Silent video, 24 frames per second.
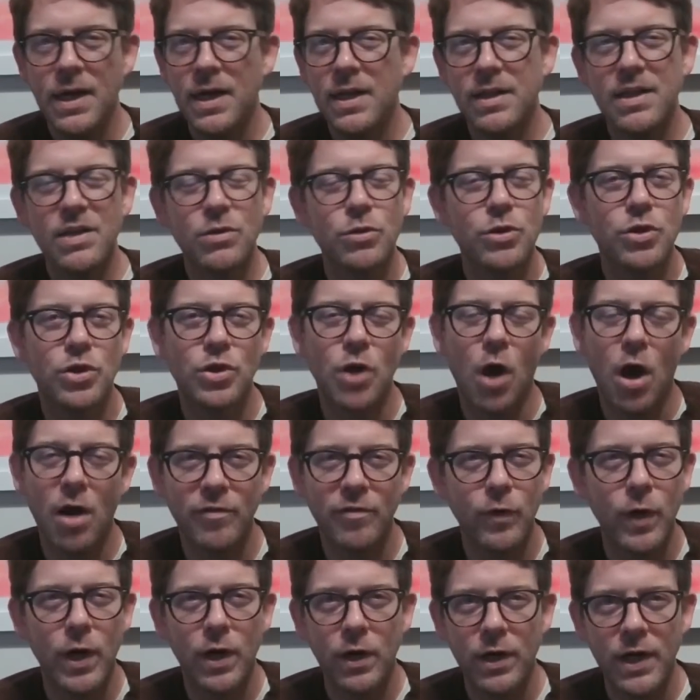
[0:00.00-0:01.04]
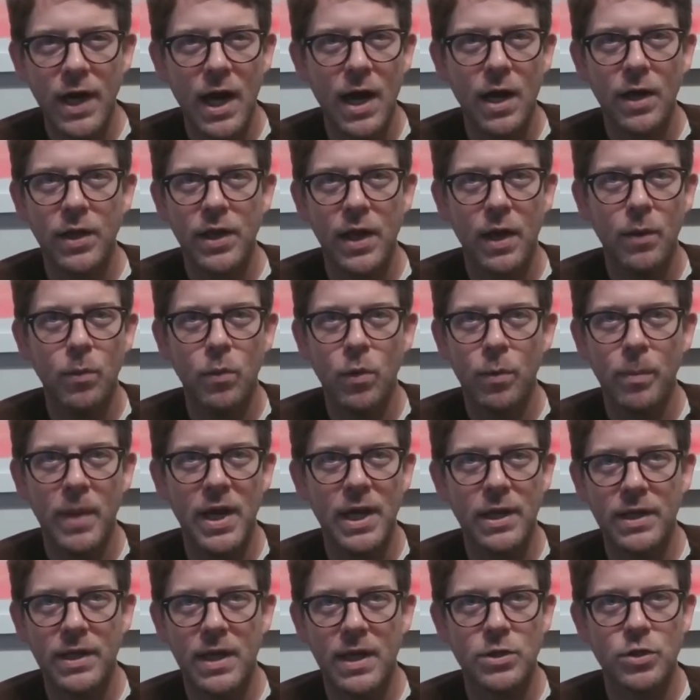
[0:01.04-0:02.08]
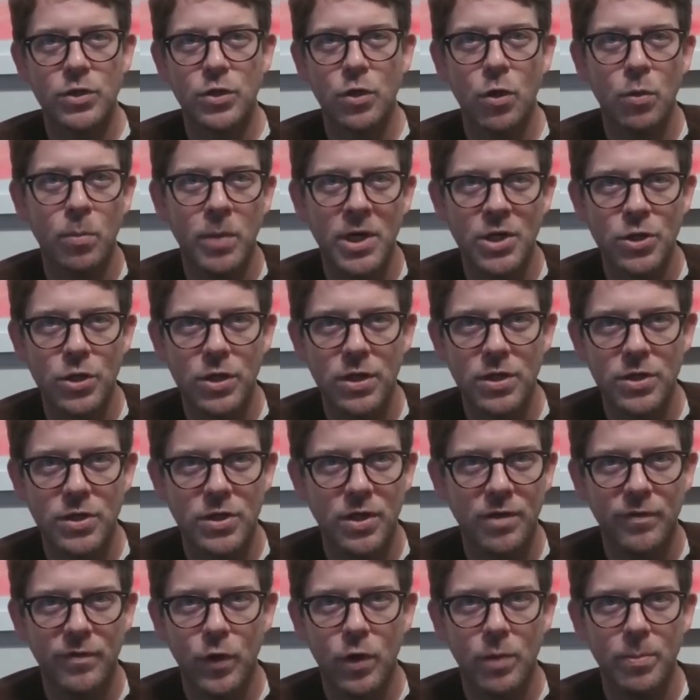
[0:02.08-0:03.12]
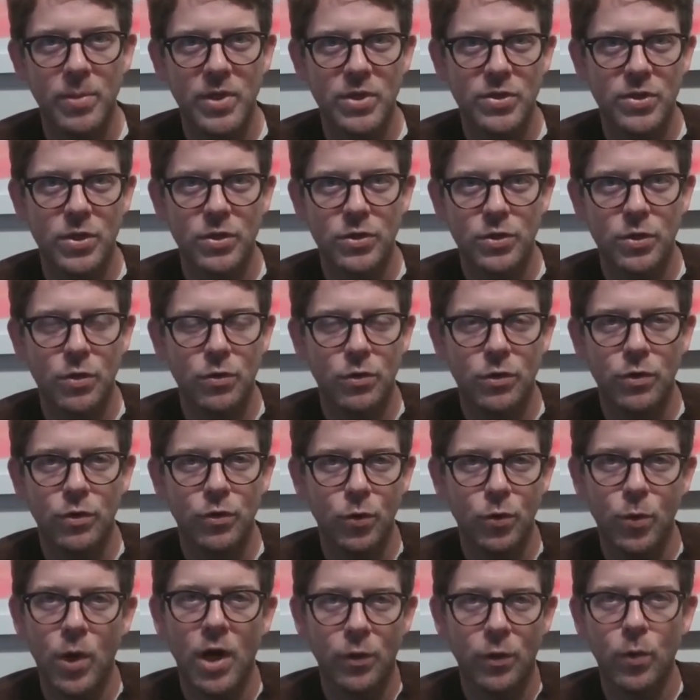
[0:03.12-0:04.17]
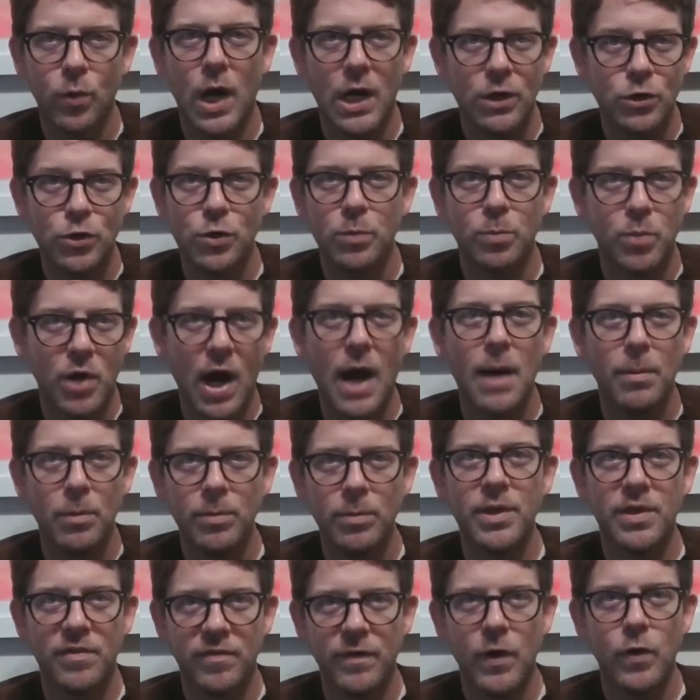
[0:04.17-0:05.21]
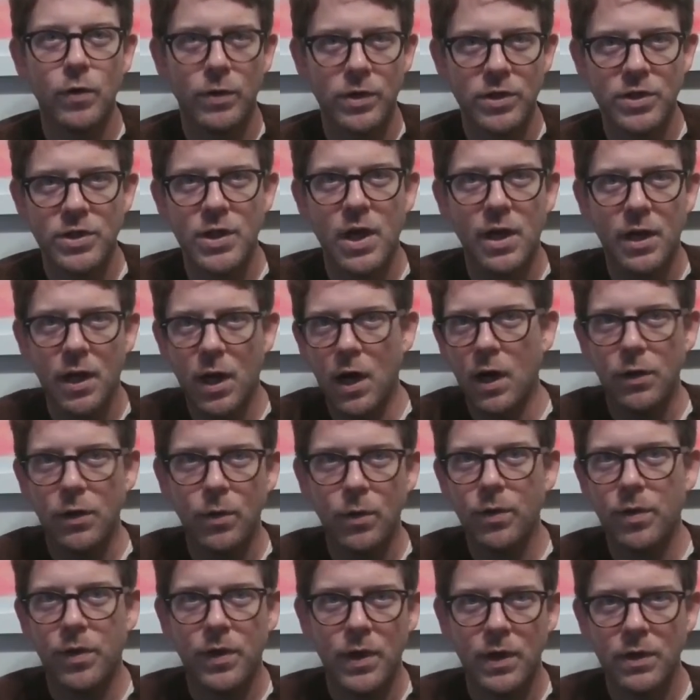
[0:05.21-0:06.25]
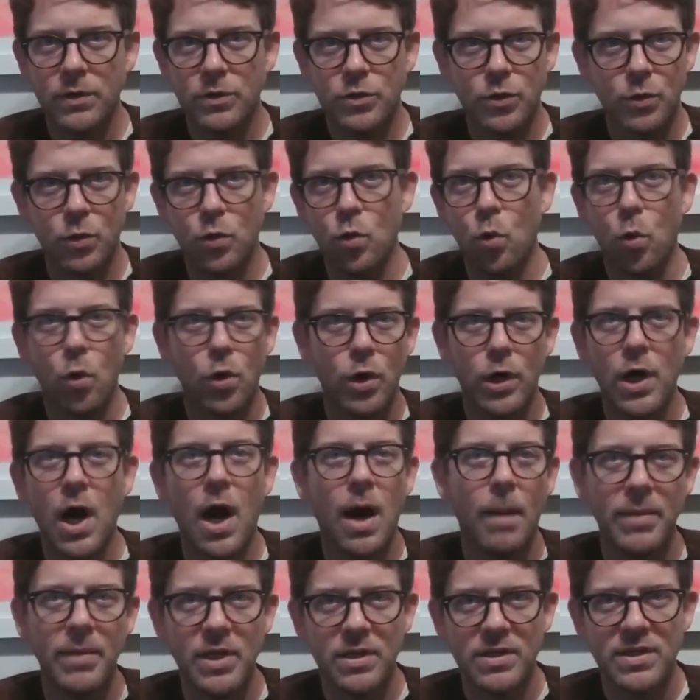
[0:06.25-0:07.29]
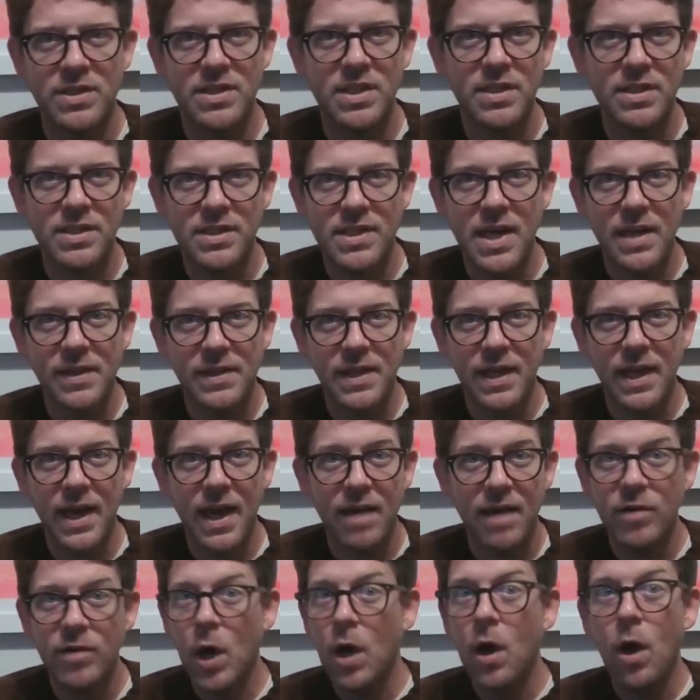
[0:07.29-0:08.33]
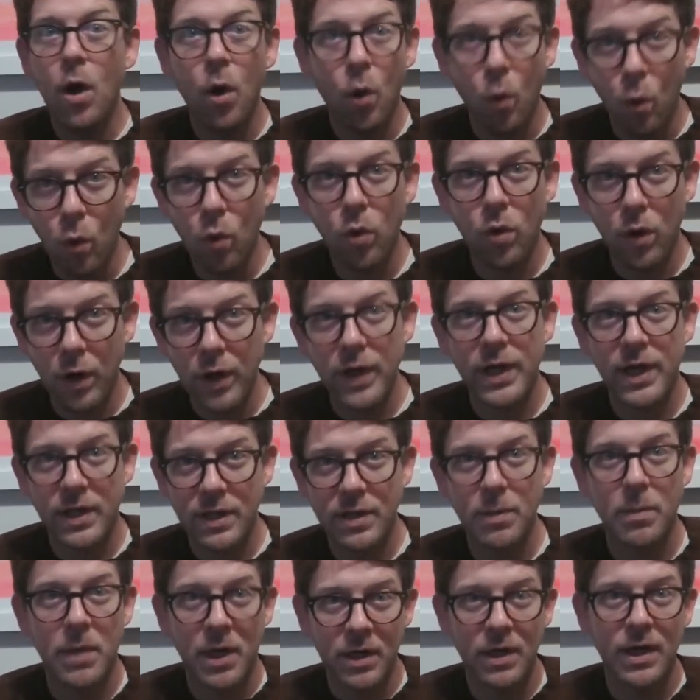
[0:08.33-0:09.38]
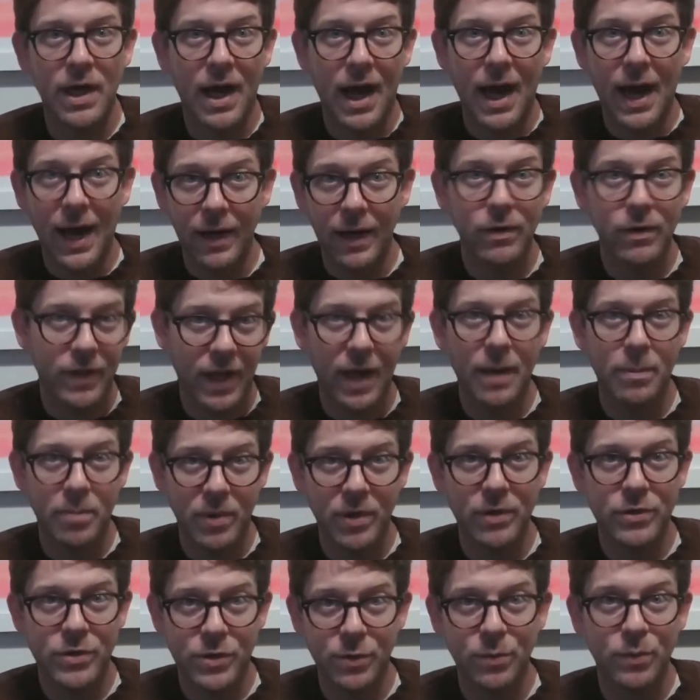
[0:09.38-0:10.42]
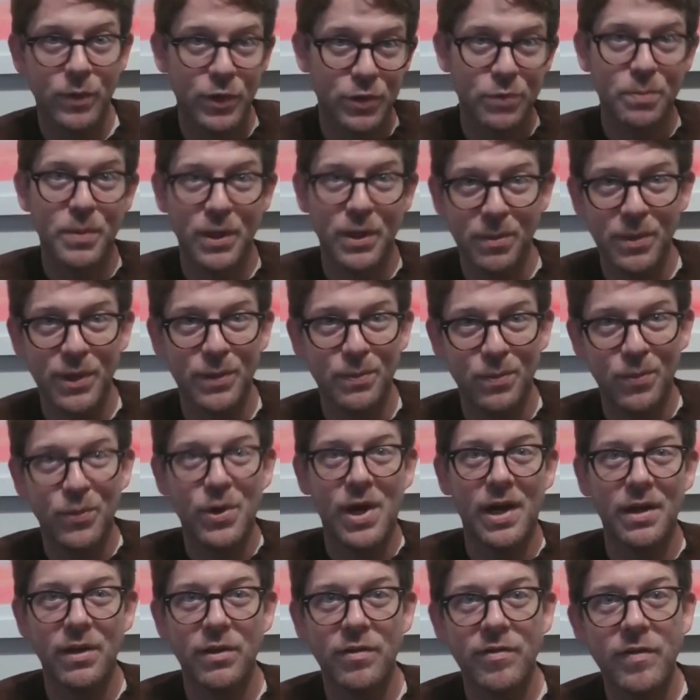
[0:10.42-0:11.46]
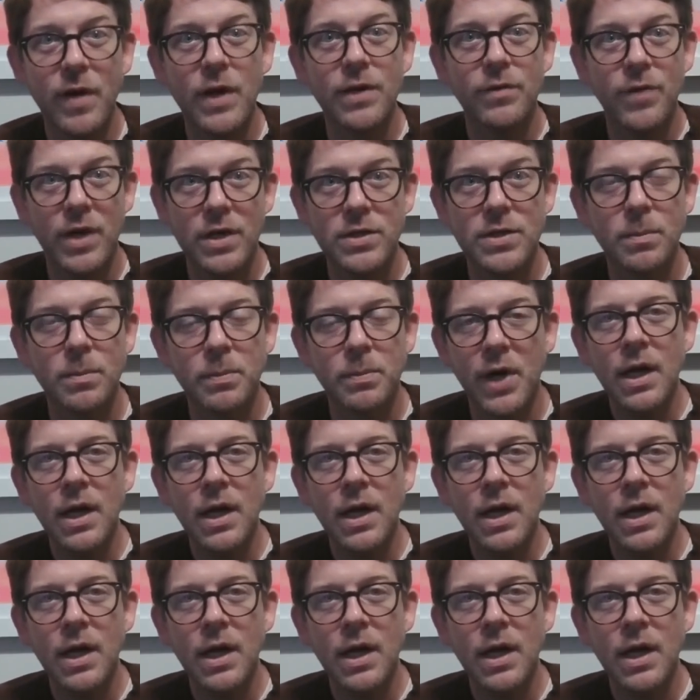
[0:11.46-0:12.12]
There's software now that will make that so much easier for a business owner who otherwise should probably focus on other things or core competencies that they have, or get the money to hire that person, which may be why they're fundraising.